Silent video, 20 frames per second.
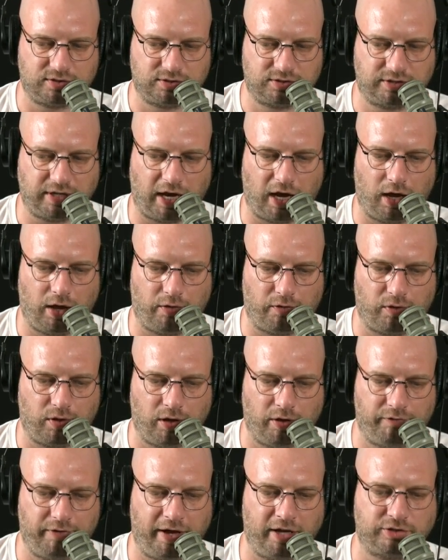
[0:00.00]
style
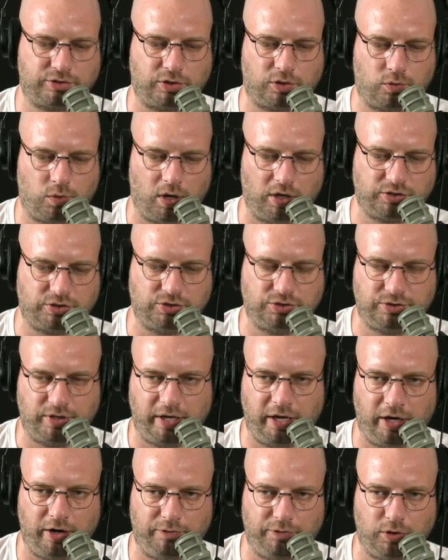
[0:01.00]
of answering questions and
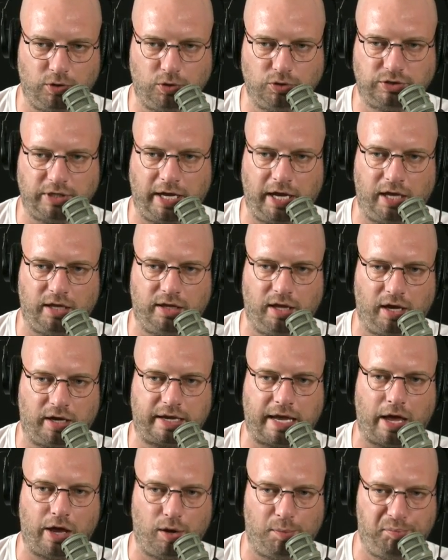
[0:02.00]
interviews and the
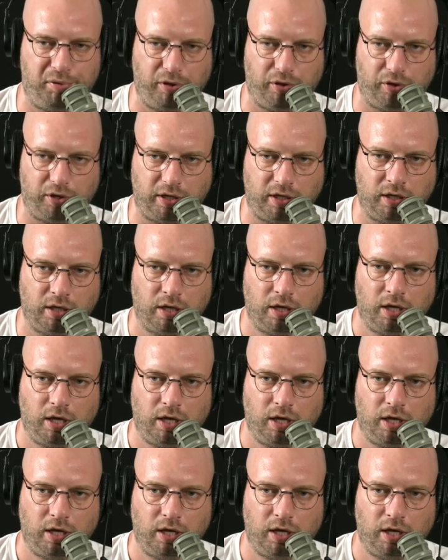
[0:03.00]
accountability